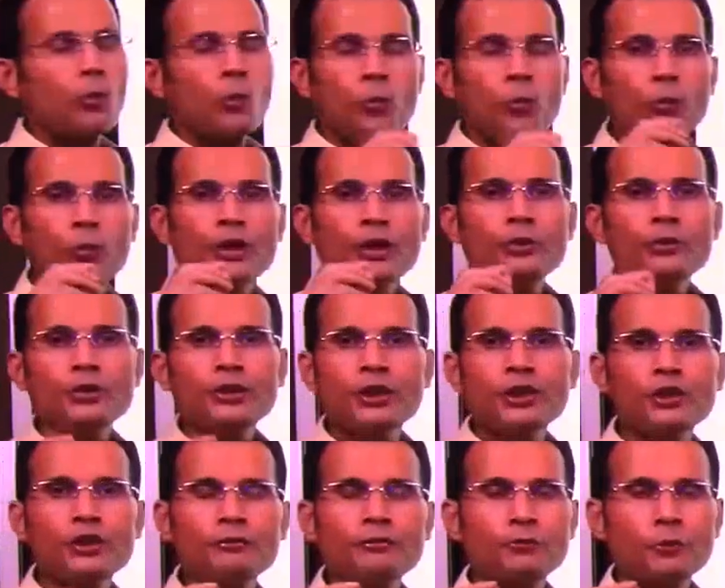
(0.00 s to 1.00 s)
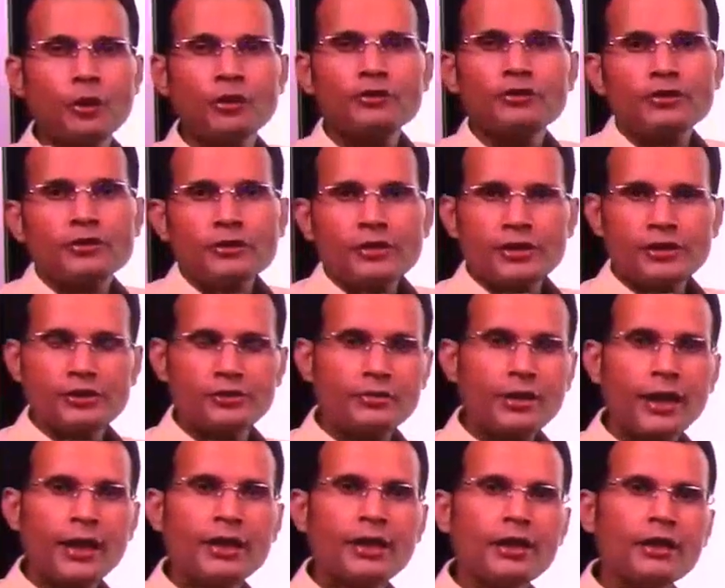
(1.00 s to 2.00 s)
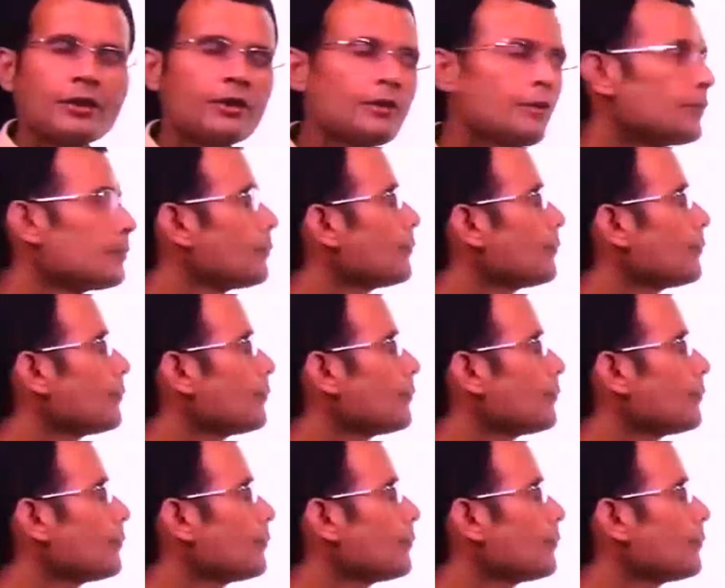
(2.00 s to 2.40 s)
when you think of concentration gradient,